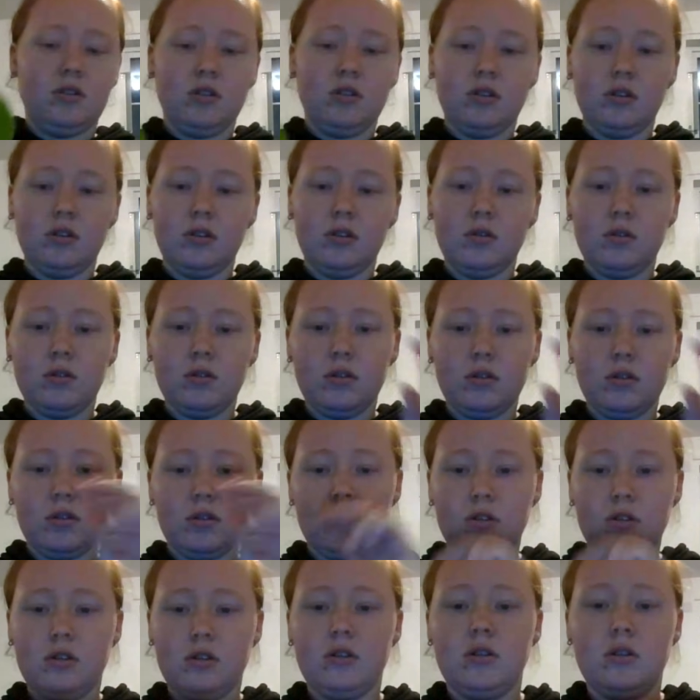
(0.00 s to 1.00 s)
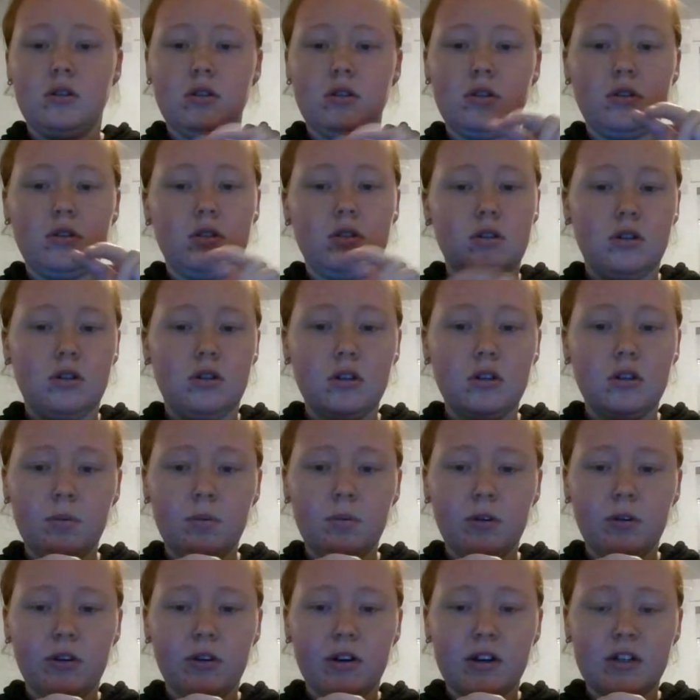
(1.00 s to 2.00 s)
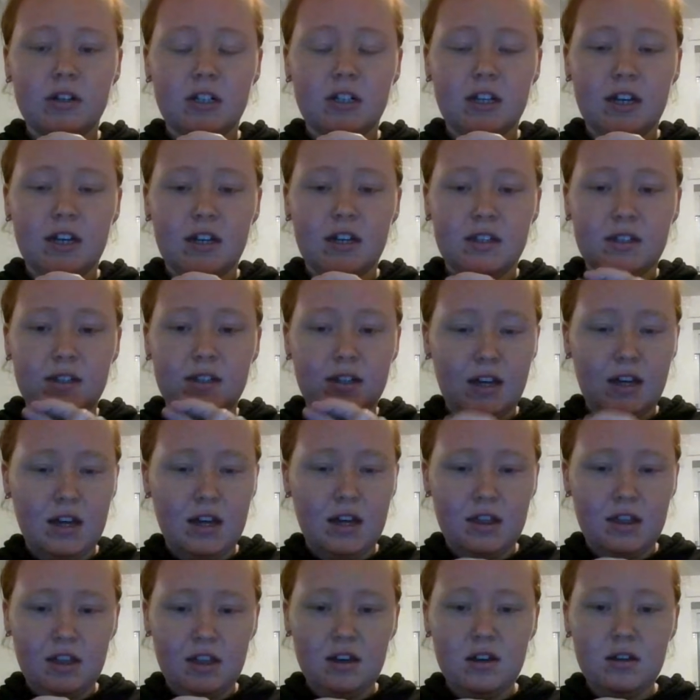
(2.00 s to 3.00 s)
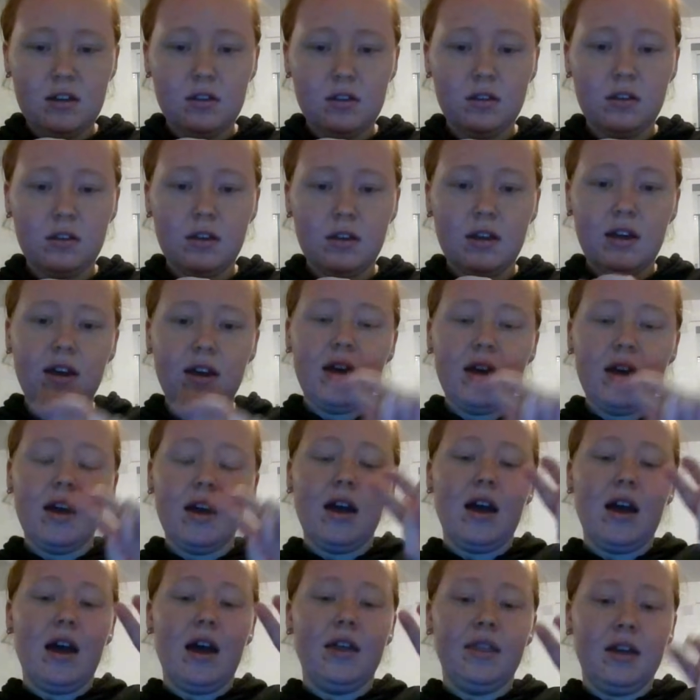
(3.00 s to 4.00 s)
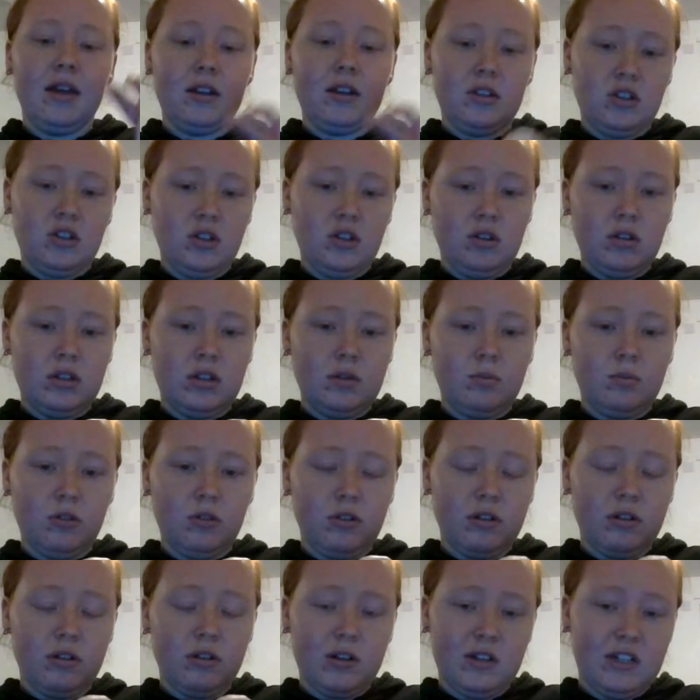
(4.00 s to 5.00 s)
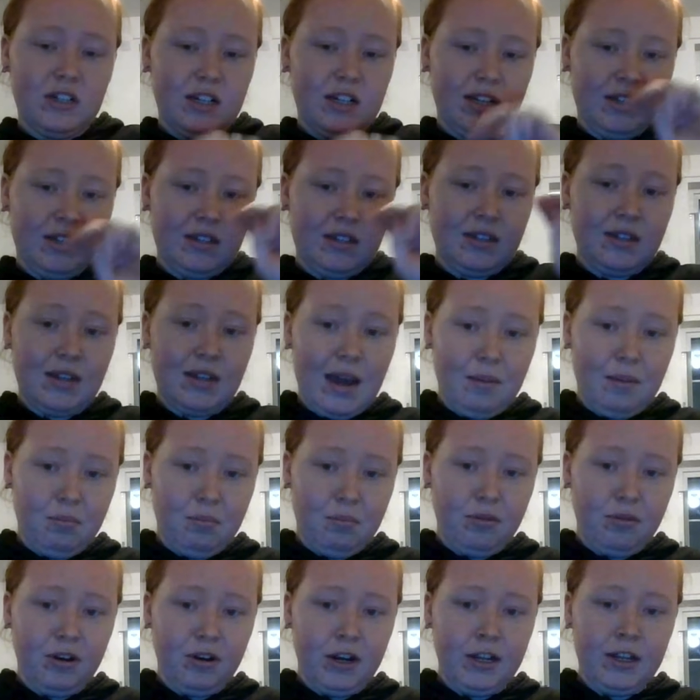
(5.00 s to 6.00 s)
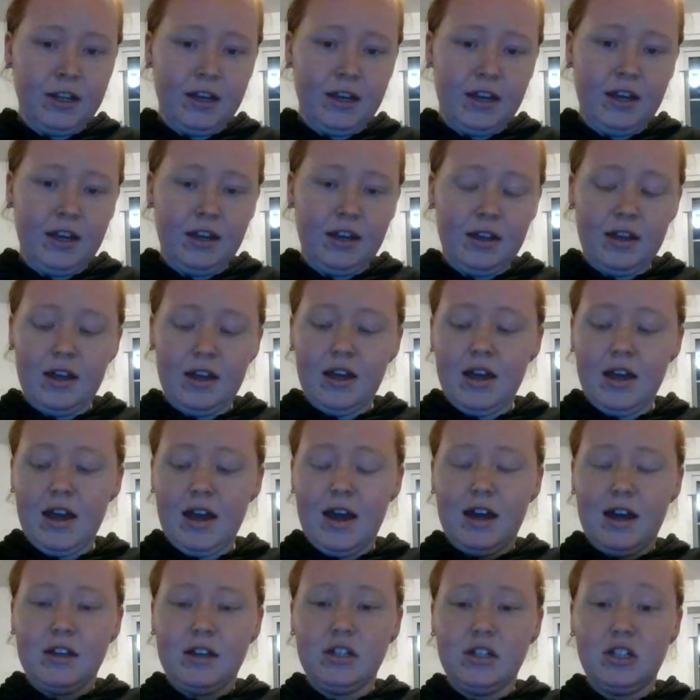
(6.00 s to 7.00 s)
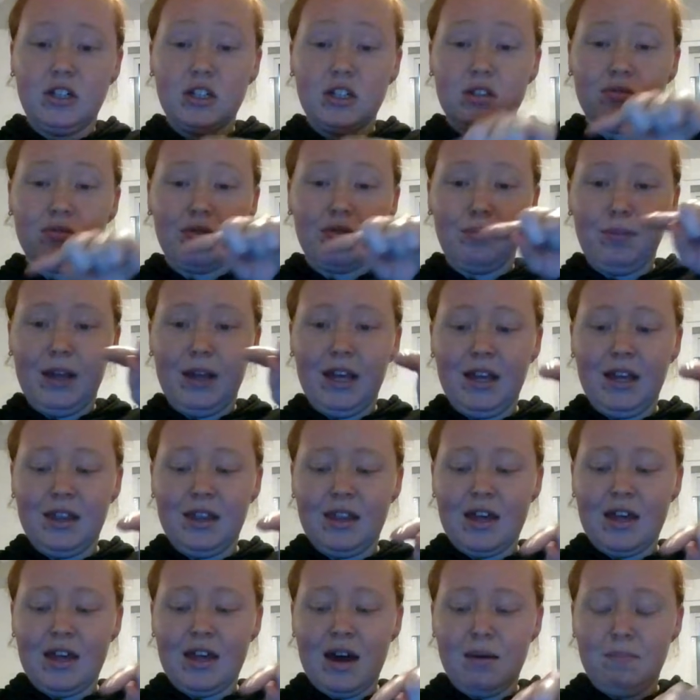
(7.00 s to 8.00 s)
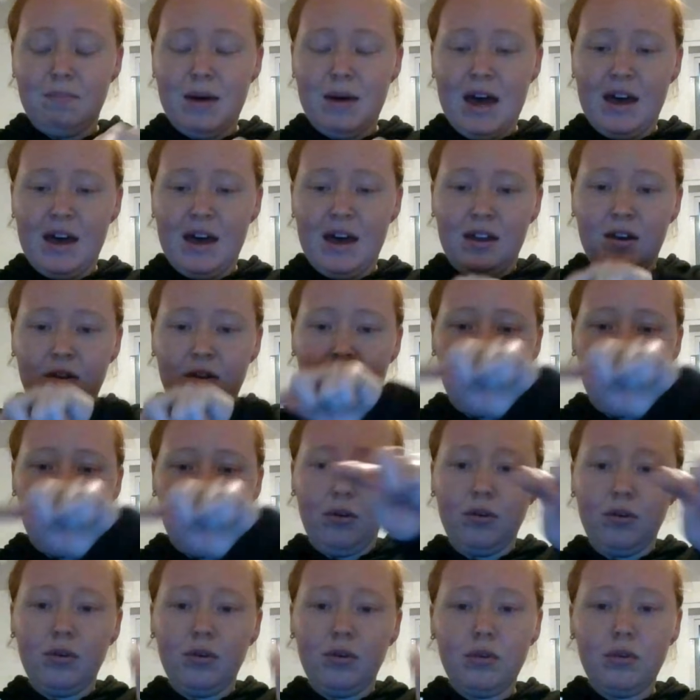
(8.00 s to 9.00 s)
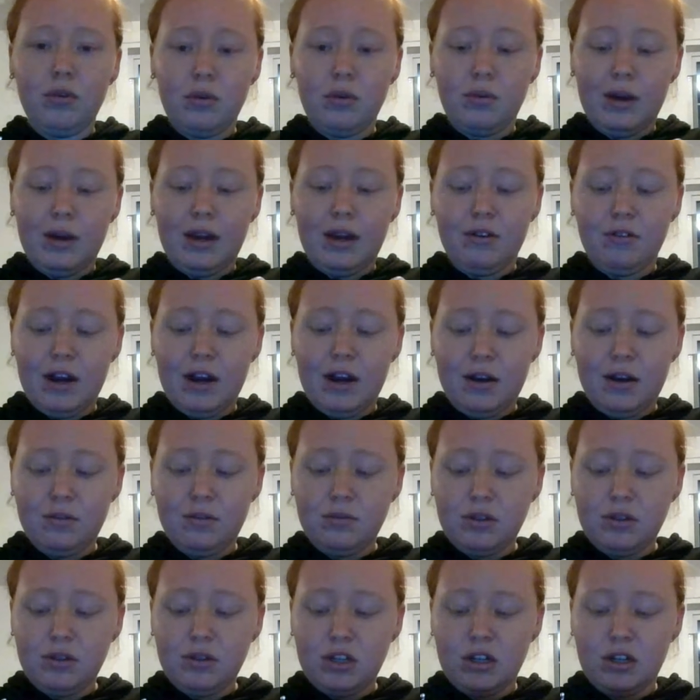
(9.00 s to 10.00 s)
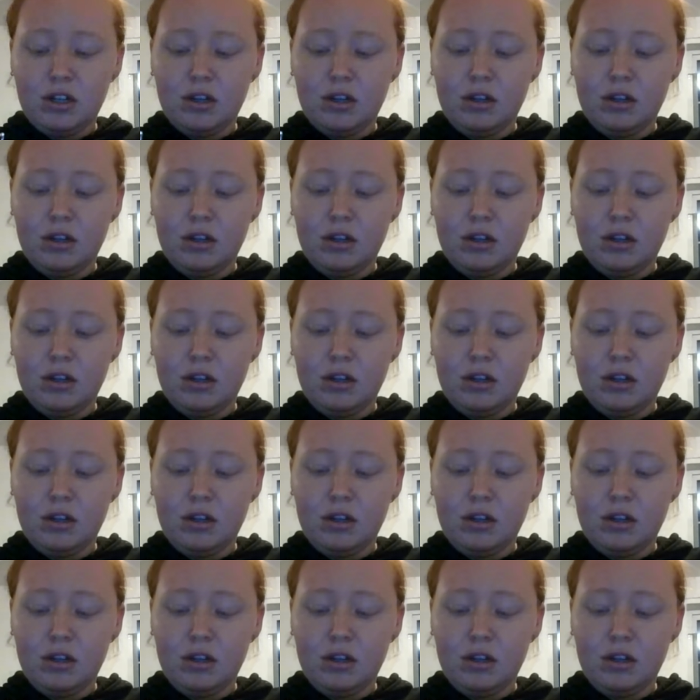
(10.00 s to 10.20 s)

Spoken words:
do 2 double crochets together and then 2 double crochets separately, and just repeat that pattern all the way around,